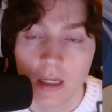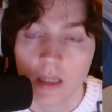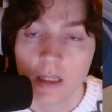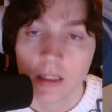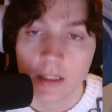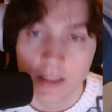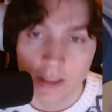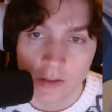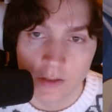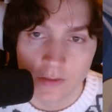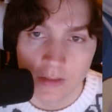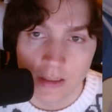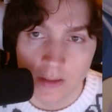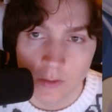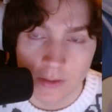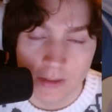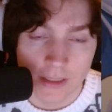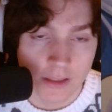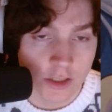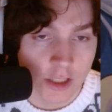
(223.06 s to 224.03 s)
You don't need to
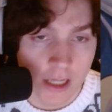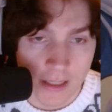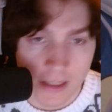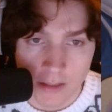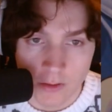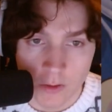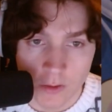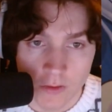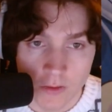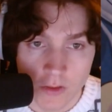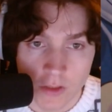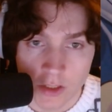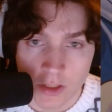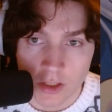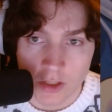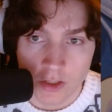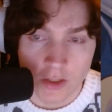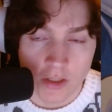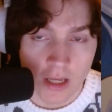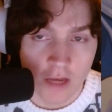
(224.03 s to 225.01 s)
attach any dons, it's
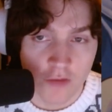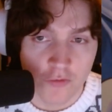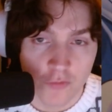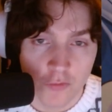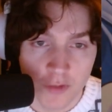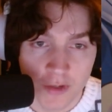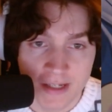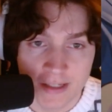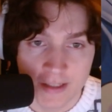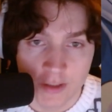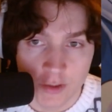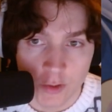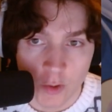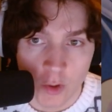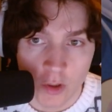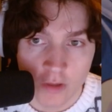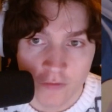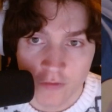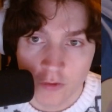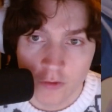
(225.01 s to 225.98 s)
just a free
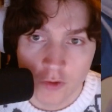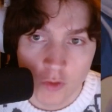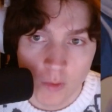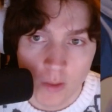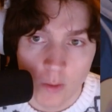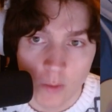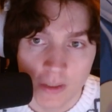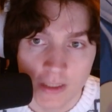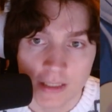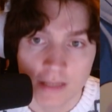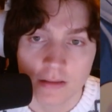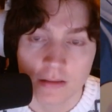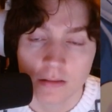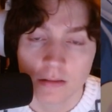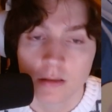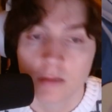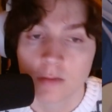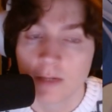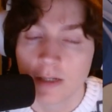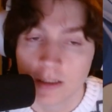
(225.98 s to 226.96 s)
draw if you swing with it.
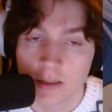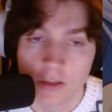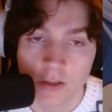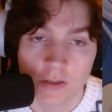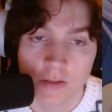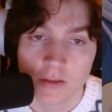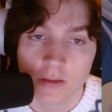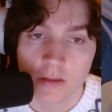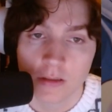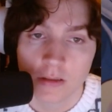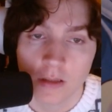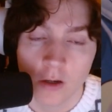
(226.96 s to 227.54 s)
Really good.